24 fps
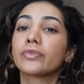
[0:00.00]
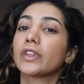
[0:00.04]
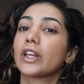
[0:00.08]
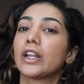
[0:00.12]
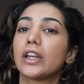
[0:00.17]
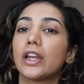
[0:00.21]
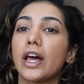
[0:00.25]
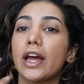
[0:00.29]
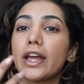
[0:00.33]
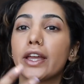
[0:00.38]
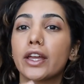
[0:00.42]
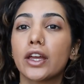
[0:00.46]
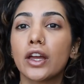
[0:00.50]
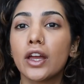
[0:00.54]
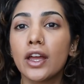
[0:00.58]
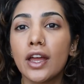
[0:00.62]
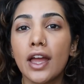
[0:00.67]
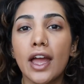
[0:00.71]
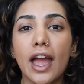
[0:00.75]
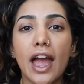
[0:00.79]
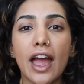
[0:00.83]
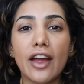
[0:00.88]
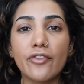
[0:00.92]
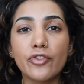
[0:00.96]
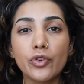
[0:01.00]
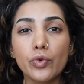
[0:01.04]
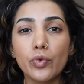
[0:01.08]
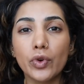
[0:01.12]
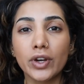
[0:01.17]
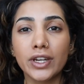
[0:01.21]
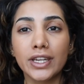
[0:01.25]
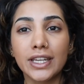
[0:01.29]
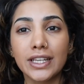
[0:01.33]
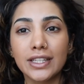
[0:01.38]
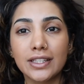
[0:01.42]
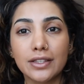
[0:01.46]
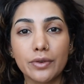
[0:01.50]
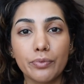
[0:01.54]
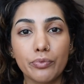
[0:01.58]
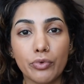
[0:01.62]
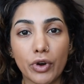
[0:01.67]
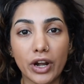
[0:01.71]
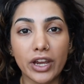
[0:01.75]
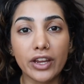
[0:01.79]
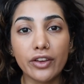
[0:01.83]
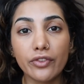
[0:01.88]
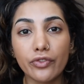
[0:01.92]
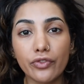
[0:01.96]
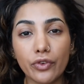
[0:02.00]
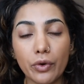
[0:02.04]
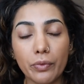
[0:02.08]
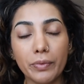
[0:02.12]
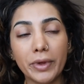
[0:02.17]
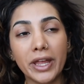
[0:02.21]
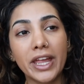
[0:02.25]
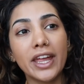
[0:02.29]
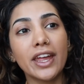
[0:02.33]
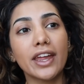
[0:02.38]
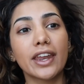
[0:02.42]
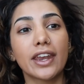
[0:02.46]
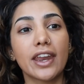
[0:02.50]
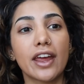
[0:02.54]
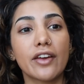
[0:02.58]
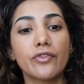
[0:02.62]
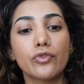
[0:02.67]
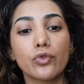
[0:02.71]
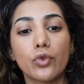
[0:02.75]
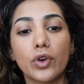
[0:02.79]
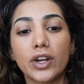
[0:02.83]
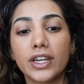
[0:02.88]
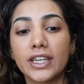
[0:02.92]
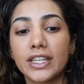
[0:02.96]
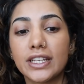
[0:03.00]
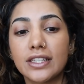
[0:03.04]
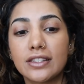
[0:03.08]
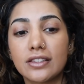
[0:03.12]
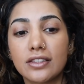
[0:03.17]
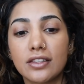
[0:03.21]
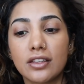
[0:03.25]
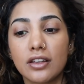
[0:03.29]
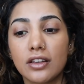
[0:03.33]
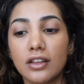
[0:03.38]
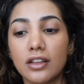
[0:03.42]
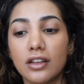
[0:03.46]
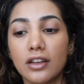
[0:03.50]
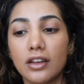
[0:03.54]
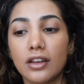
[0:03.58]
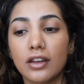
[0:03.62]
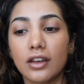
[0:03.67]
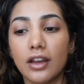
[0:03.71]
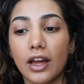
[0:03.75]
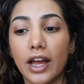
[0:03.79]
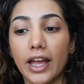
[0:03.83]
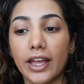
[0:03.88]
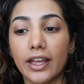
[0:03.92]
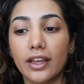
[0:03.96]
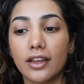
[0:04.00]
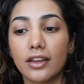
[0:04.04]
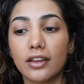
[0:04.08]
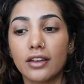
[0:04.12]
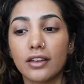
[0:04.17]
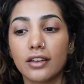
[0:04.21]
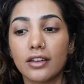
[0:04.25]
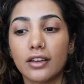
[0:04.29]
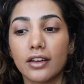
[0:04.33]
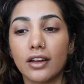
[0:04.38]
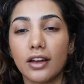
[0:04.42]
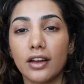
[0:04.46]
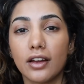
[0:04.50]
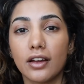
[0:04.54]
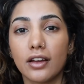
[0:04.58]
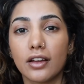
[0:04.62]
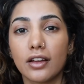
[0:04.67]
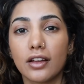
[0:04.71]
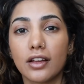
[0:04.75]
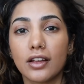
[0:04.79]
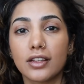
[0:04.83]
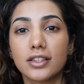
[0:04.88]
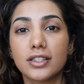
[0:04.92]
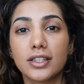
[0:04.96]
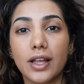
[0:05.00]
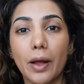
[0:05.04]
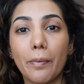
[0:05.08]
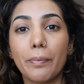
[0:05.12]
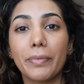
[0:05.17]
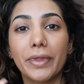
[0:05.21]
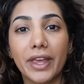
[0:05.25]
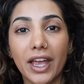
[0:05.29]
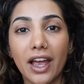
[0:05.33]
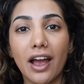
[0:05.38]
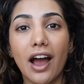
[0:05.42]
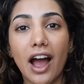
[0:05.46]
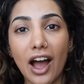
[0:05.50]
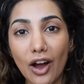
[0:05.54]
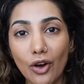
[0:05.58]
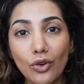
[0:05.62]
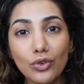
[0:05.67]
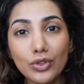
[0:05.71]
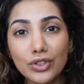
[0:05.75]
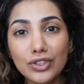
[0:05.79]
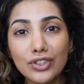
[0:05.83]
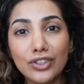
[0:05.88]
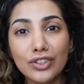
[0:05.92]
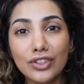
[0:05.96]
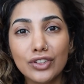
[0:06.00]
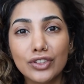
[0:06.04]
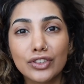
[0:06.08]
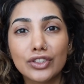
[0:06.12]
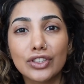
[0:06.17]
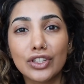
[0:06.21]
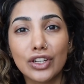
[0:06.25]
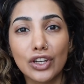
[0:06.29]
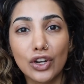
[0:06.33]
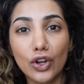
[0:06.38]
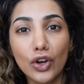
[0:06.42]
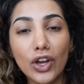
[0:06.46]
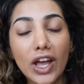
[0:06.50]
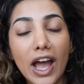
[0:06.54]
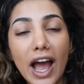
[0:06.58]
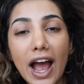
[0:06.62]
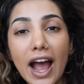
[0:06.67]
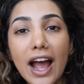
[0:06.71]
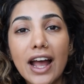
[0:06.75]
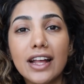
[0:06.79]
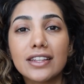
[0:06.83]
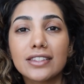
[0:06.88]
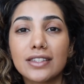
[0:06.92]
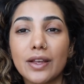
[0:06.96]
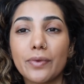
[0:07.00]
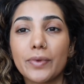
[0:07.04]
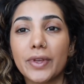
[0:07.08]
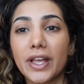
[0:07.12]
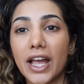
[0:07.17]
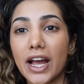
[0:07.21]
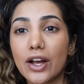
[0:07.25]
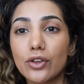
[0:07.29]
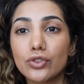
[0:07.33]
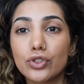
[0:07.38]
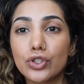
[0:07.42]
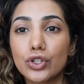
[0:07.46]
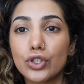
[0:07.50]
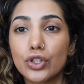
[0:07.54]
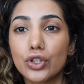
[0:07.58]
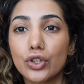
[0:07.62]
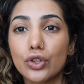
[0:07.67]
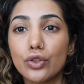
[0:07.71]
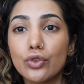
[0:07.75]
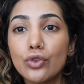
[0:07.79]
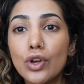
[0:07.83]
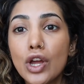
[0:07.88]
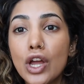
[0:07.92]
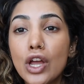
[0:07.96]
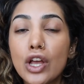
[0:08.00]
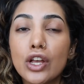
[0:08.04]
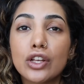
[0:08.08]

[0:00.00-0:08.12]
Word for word: like, everyone needs a break from it, and everyone needs like something else to look at and something else to do.